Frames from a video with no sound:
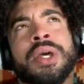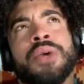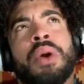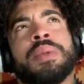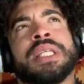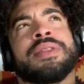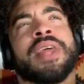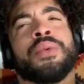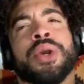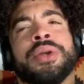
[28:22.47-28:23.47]
what was it?
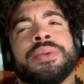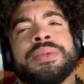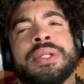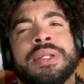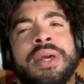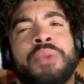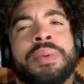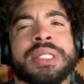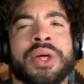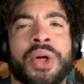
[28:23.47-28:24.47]
They were what
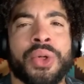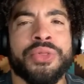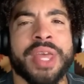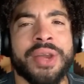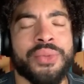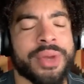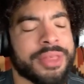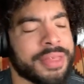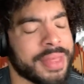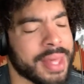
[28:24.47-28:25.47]
was the whole thing
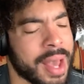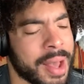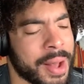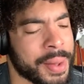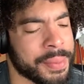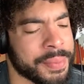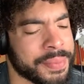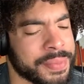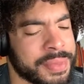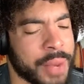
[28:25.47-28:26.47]
with the
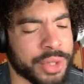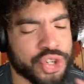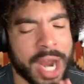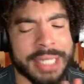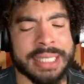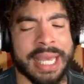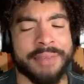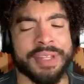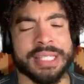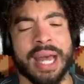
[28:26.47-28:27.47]
they were trying to say
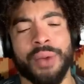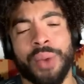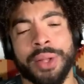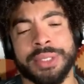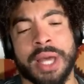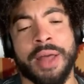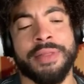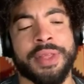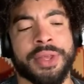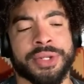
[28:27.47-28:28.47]
if it's not well done
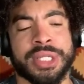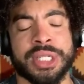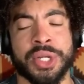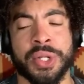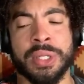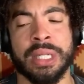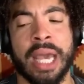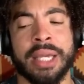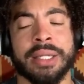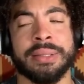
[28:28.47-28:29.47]
then there's still
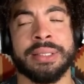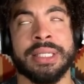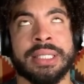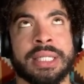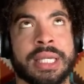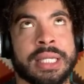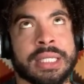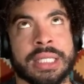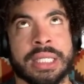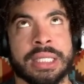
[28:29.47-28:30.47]
like
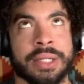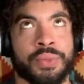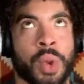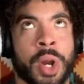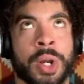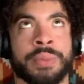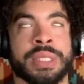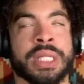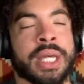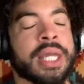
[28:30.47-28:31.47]
diseases and
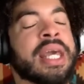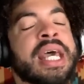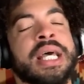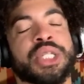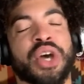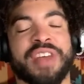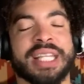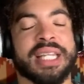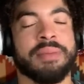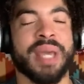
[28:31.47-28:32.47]
worms in it. So if it has
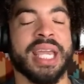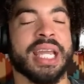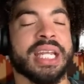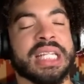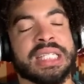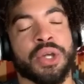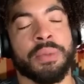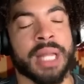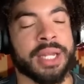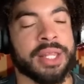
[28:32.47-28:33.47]
any pink in it, it's still
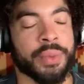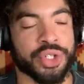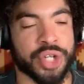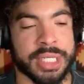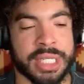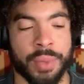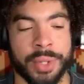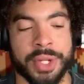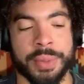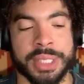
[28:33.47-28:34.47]
bloody. They were trying to say well
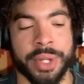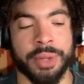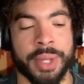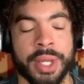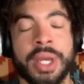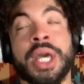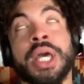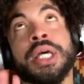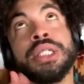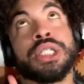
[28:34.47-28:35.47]
done was the way to be.
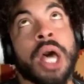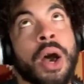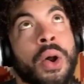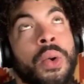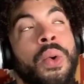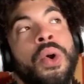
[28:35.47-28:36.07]
So